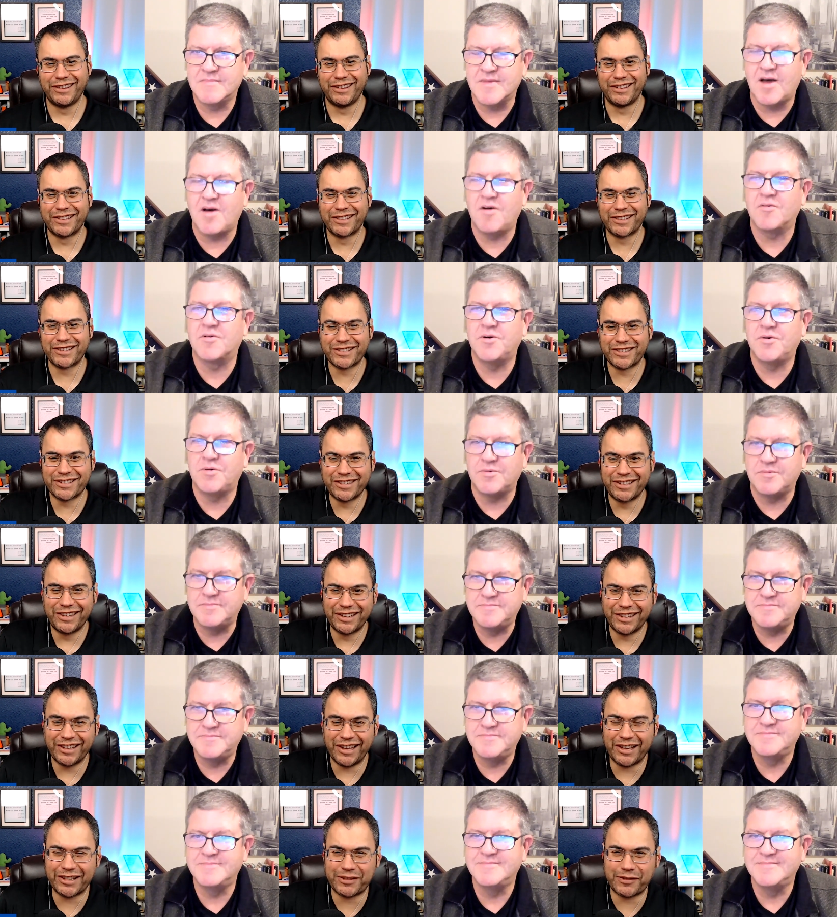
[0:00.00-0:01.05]
Speaker 1: Oh, cool.
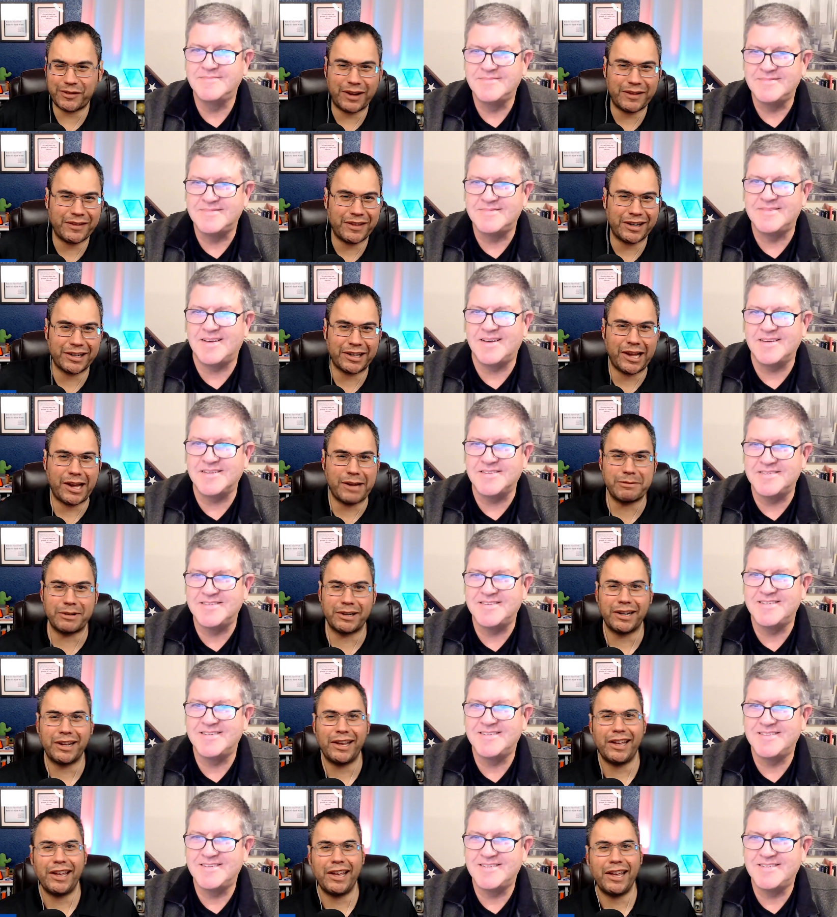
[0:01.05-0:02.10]
Yeah, so we have that in common.
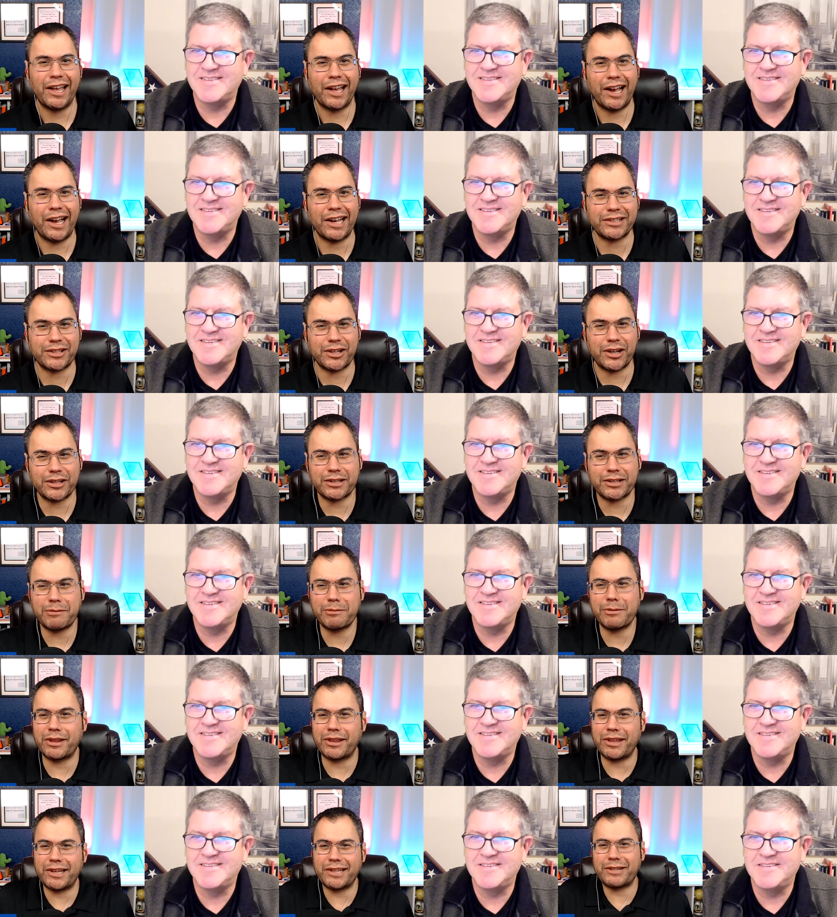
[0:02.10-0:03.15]
I saw some of the
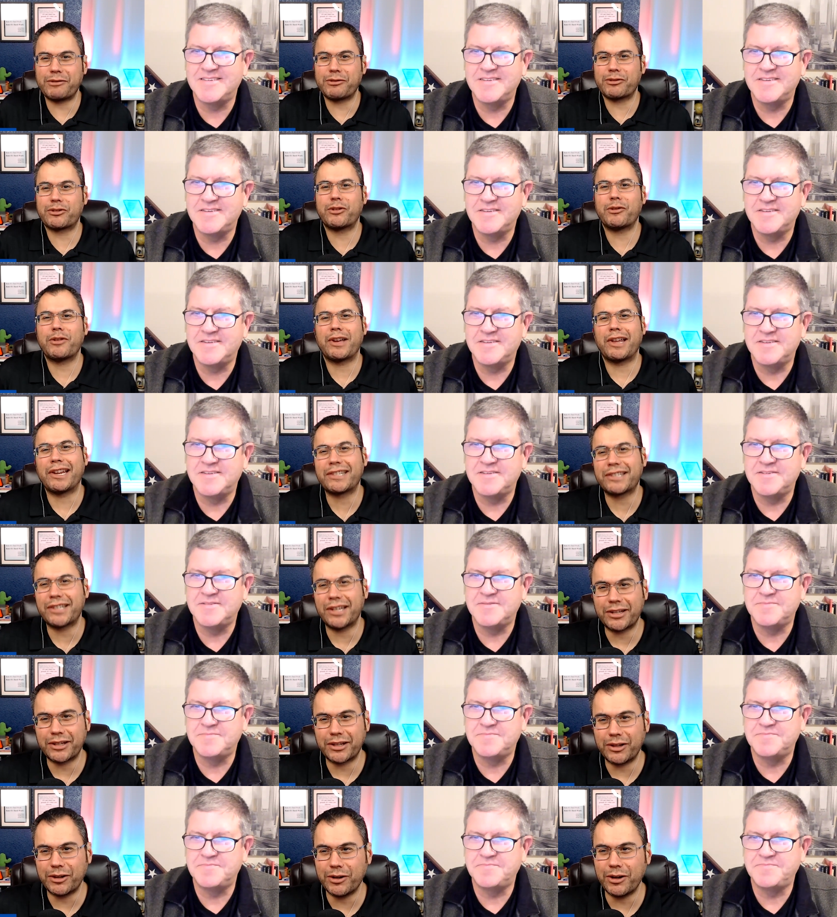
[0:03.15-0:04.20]
things he was doing. I
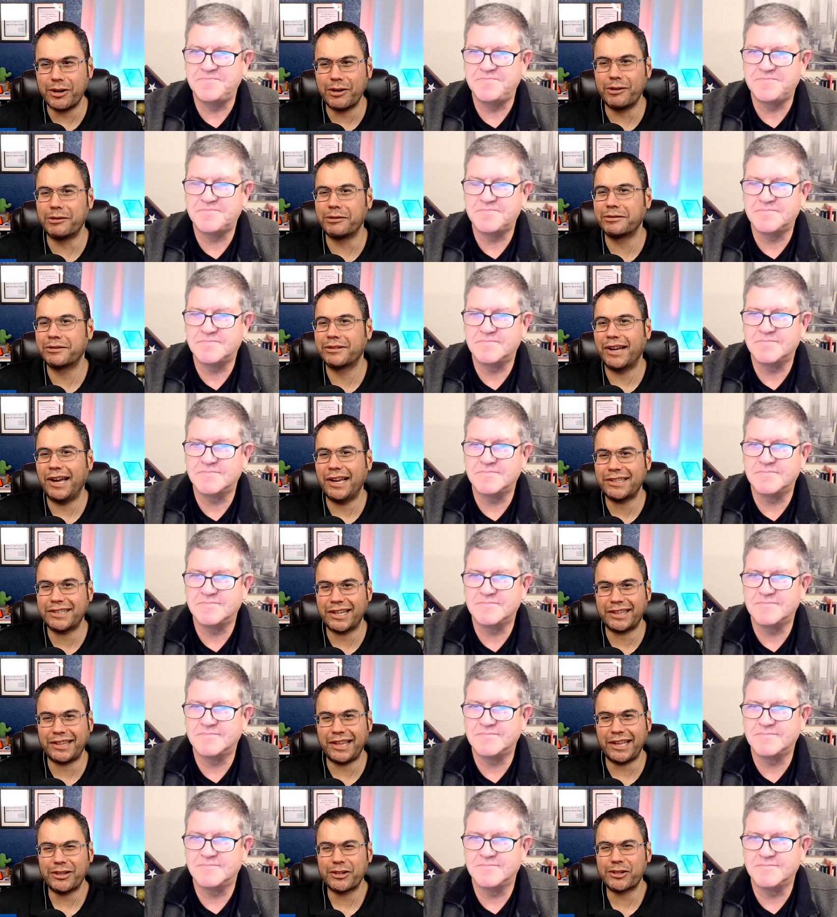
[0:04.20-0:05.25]
said, you know, I was like,
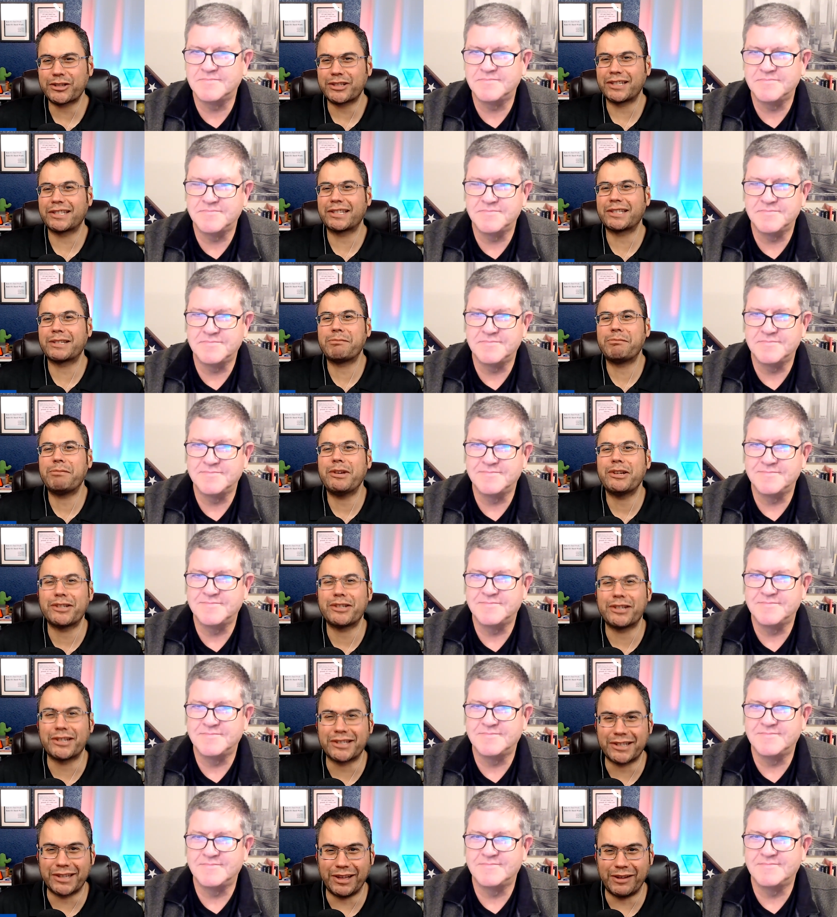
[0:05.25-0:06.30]
that looks
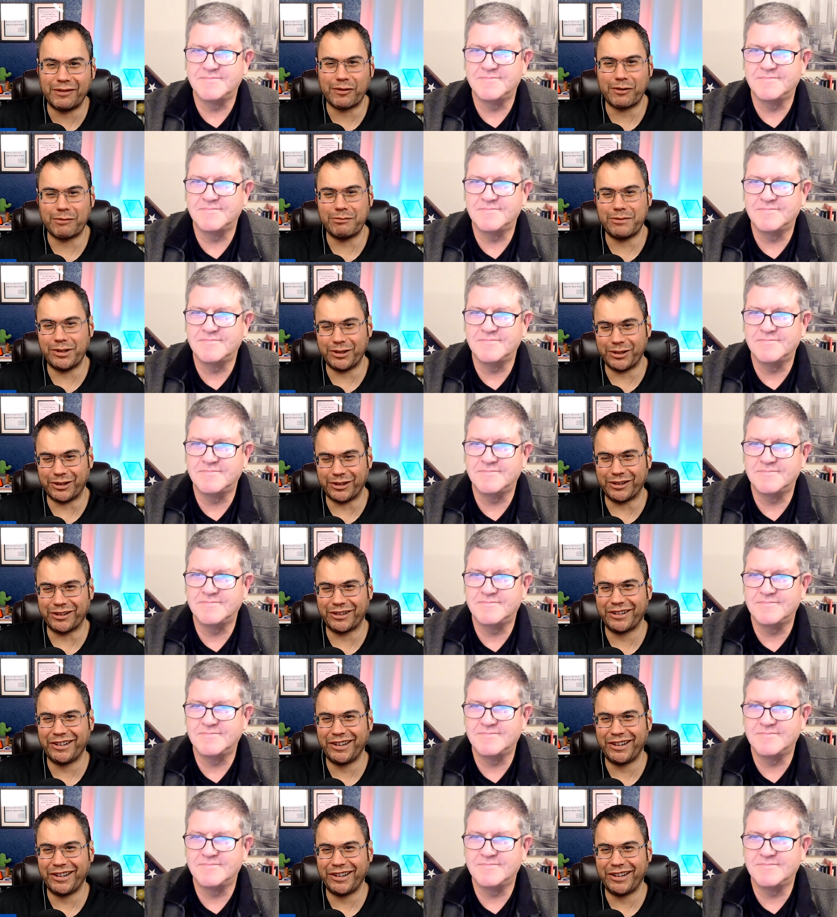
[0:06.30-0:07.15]
suspiciously familiar.